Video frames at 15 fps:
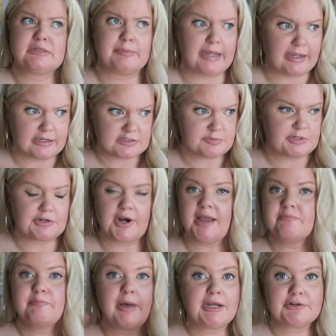to my husband. Or
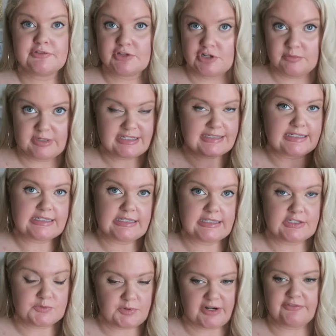I'm better than you because I did
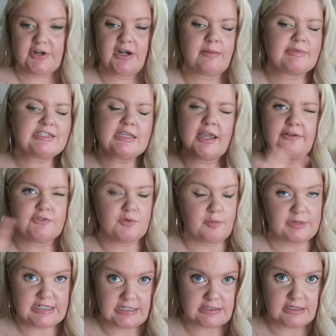this, whatever. And I'm not saying every
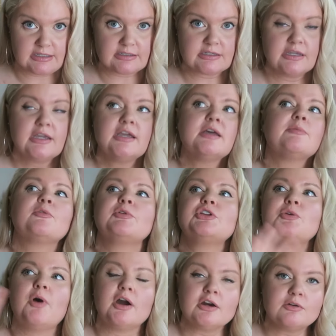woman does this, but when
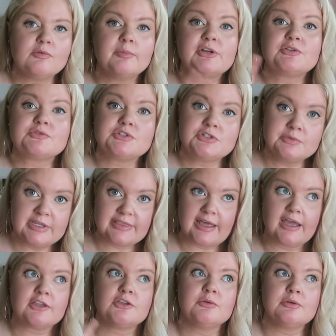you are a woman who's doing
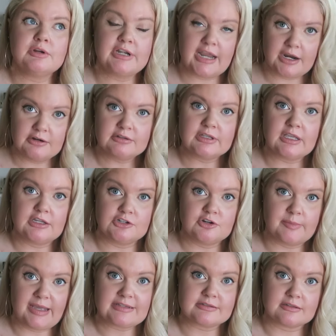that, you are inherently in your
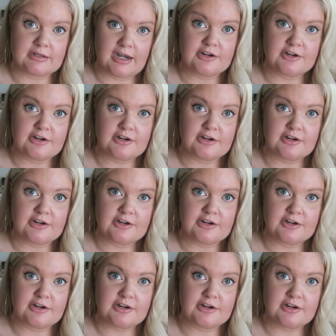masculine